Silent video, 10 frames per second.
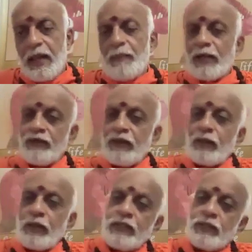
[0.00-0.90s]
But if you're
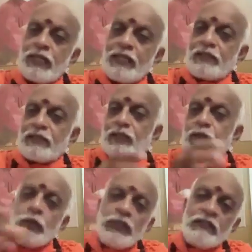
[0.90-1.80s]
going to get
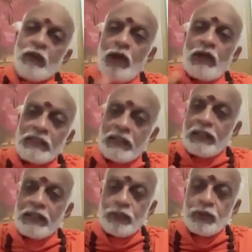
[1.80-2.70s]
too involved in the
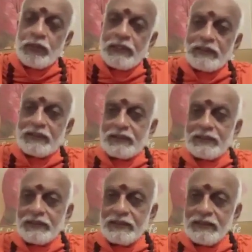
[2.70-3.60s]
rituals,
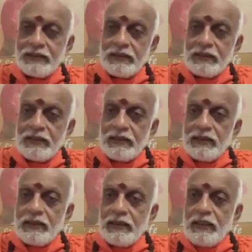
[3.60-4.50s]

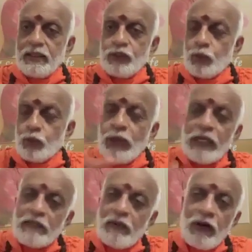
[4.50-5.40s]
so
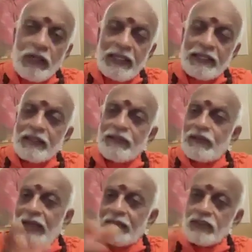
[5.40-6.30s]
involved that if
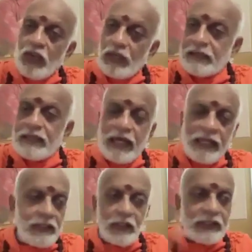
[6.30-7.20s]
that is not
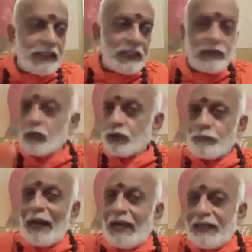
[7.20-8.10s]
done, your day goes
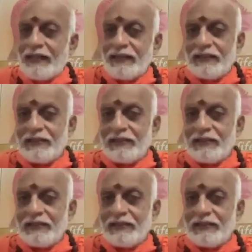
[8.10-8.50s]
bad,